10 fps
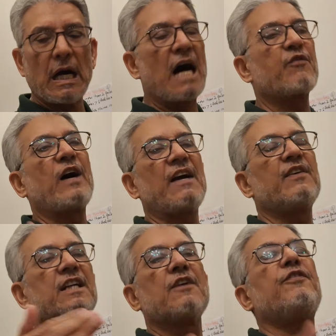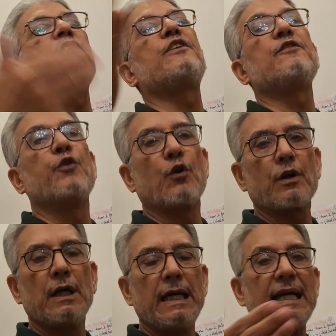or 554.
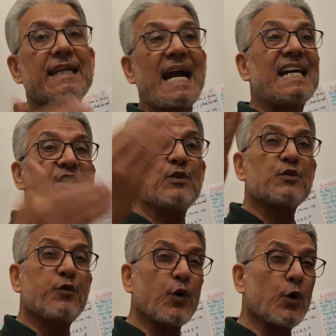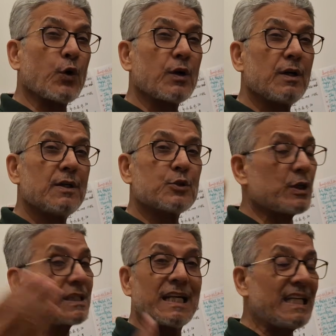It ends with 4.
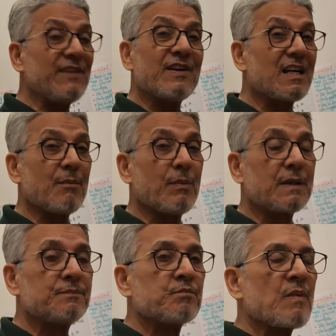So it is an even number.